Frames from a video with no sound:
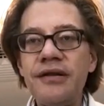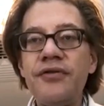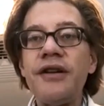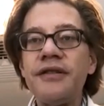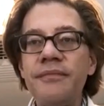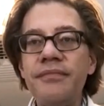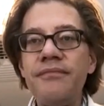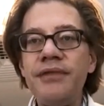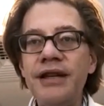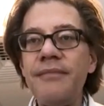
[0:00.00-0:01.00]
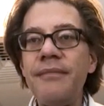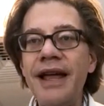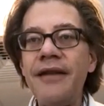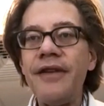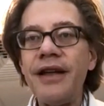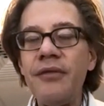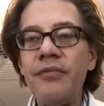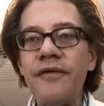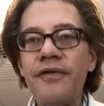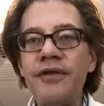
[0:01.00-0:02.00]
drugs are being made
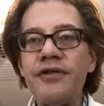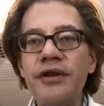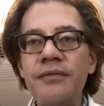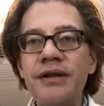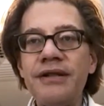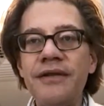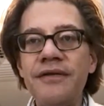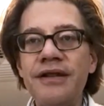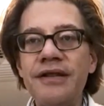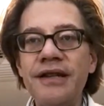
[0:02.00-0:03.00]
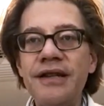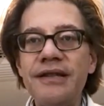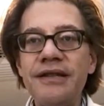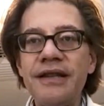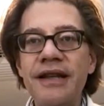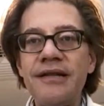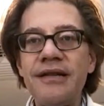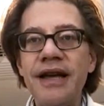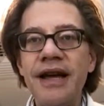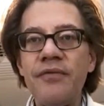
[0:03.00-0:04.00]
available for the treatment of a disease, and
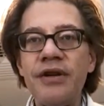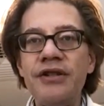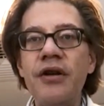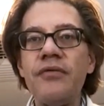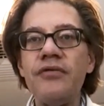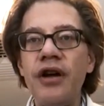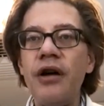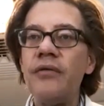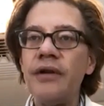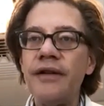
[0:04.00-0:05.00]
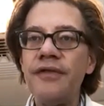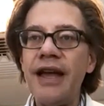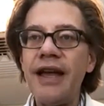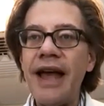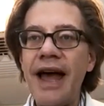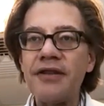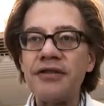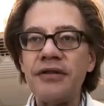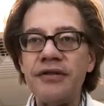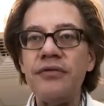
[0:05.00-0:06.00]
yet we don't know if they
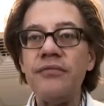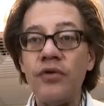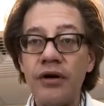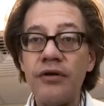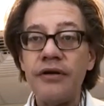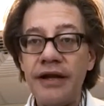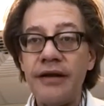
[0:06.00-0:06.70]
actually do more good than